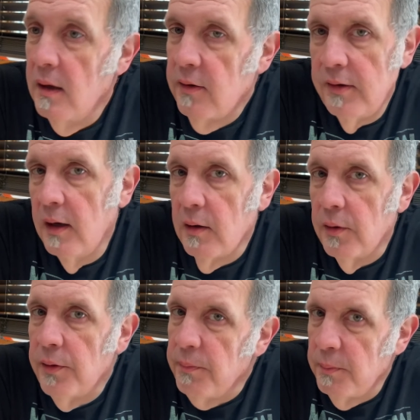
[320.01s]

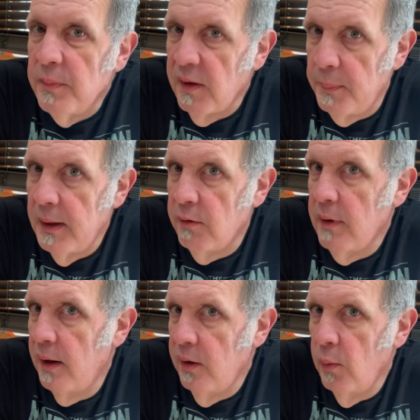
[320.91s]
So they've been
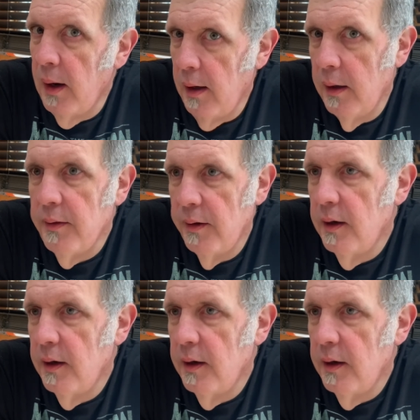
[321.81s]
around a while.